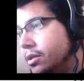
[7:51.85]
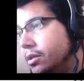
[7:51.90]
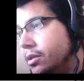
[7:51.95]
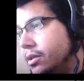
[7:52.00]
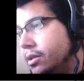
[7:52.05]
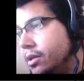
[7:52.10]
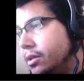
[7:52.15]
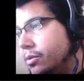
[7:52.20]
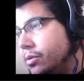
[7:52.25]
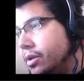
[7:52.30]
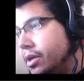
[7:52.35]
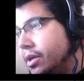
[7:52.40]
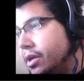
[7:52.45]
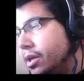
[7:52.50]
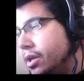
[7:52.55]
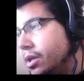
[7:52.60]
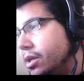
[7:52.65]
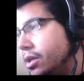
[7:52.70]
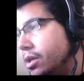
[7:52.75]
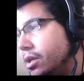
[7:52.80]
That way
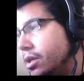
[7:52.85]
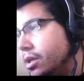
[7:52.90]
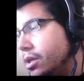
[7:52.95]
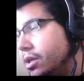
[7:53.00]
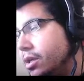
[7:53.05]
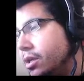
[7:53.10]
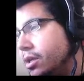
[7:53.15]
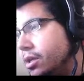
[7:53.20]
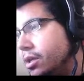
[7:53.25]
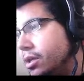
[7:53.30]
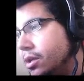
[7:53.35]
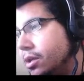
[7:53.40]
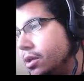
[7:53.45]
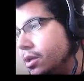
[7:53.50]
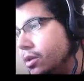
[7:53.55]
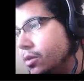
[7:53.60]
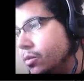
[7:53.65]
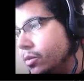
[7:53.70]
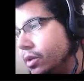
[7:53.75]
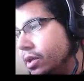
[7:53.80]

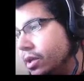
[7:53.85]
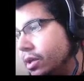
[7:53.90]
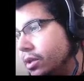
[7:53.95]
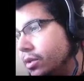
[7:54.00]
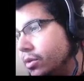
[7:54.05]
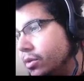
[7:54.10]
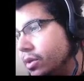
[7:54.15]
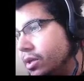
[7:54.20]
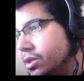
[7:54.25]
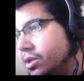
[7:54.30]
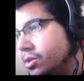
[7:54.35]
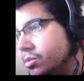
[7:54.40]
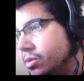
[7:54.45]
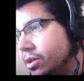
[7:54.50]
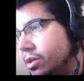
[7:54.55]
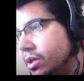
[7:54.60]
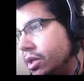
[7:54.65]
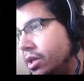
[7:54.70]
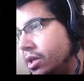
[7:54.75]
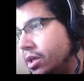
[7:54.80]
we can do this one
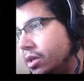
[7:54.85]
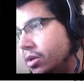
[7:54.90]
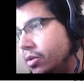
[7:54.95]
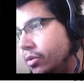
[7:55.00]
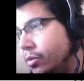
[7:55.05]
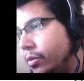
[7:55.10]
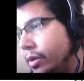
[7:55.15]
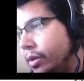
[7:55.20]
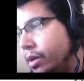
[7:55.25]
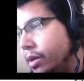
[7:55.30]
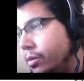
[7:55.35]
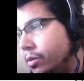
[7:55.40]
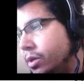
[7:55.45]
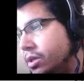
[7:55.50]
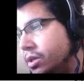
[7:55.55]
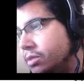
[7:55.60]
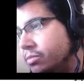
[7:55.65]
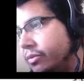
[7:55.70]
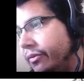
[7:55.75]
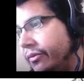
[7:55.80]
here the way it was
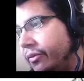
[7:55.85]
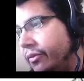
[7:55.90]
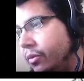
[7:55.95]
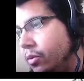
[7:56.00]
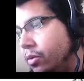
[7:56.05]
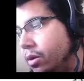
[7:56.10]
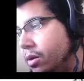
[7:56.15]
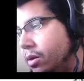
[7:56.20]
before.